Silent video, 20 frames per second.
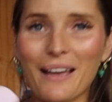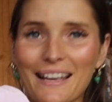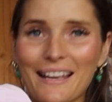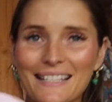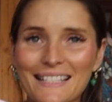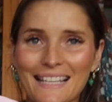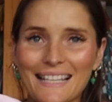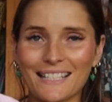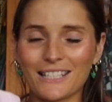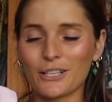I
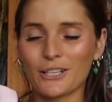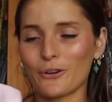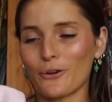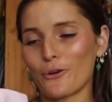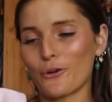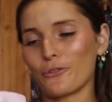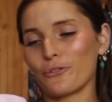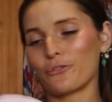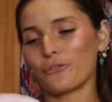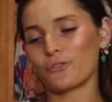sent it
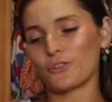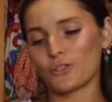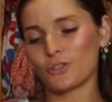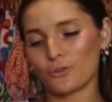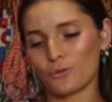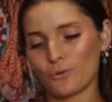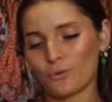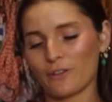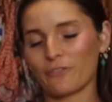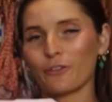off
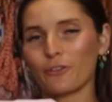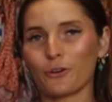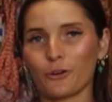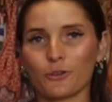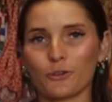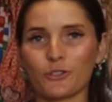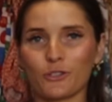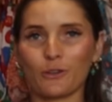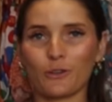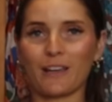to a
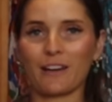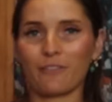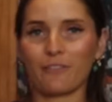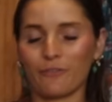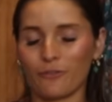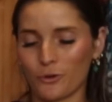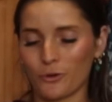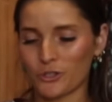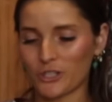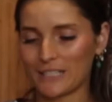photo shoot, and
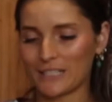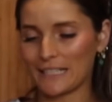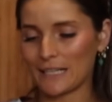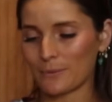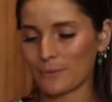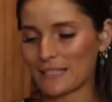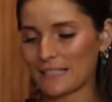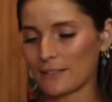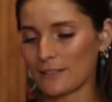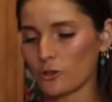unfortunately
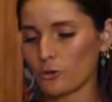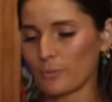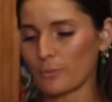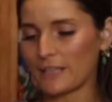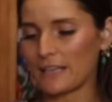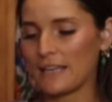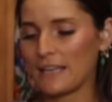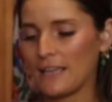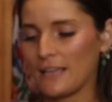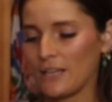it was a little
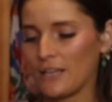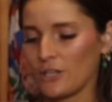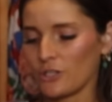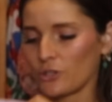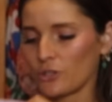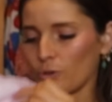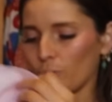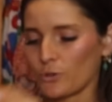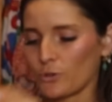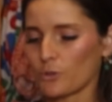bit
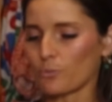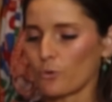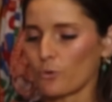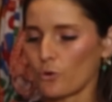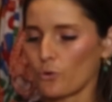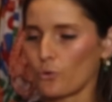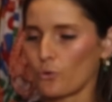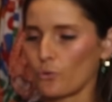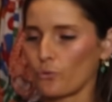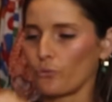too
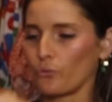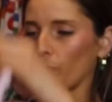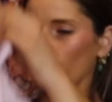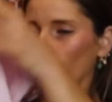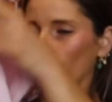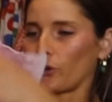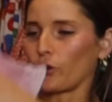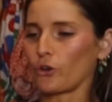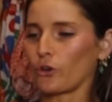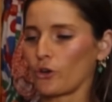small for
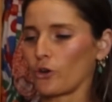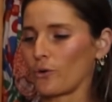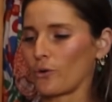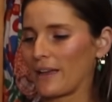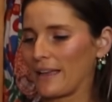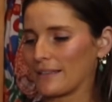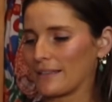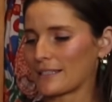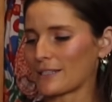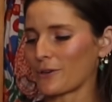the girl,
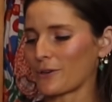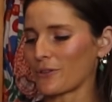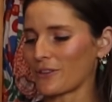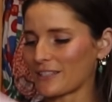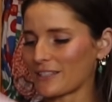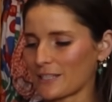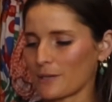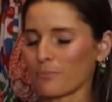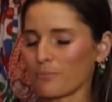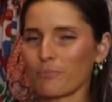and so
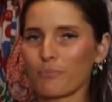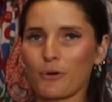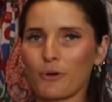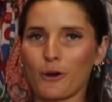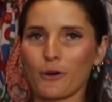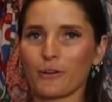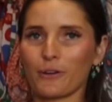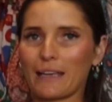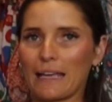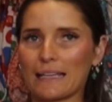the zip
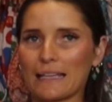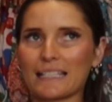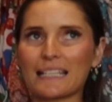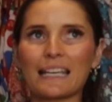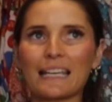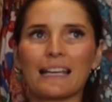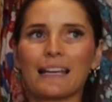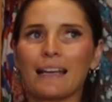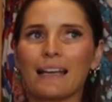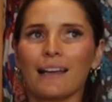broke. And
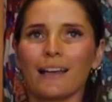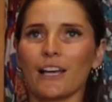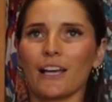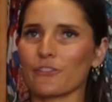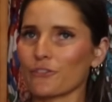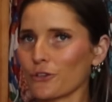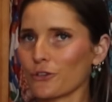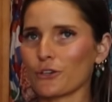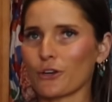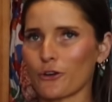
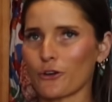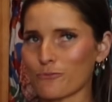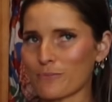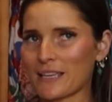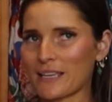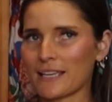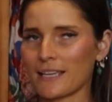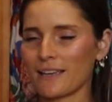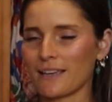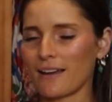if you know
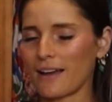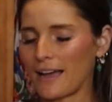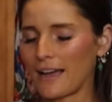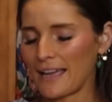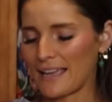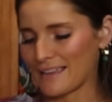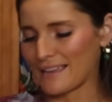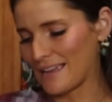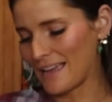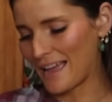me,
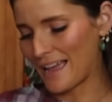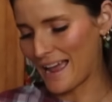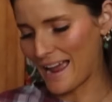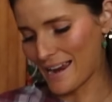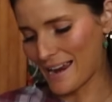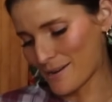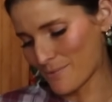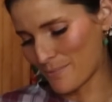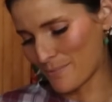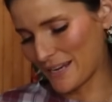I
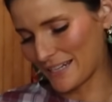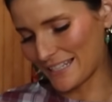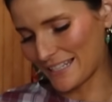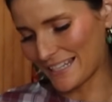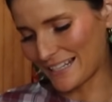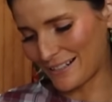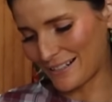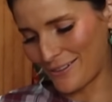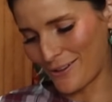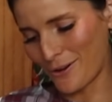hate
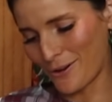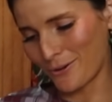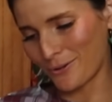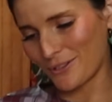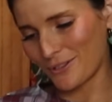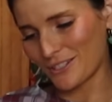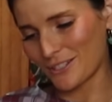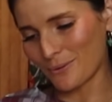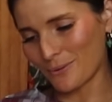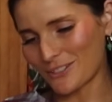mending
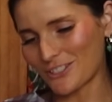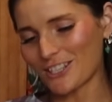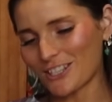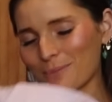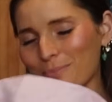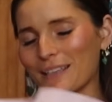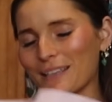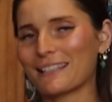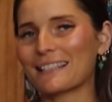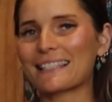clothes, so it's
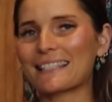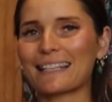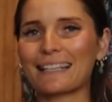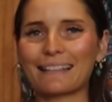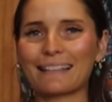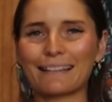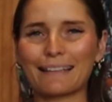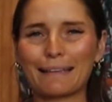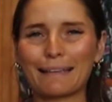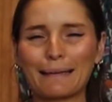just been
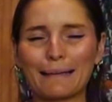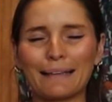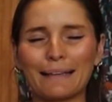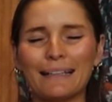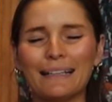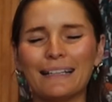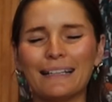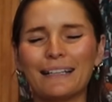sitting there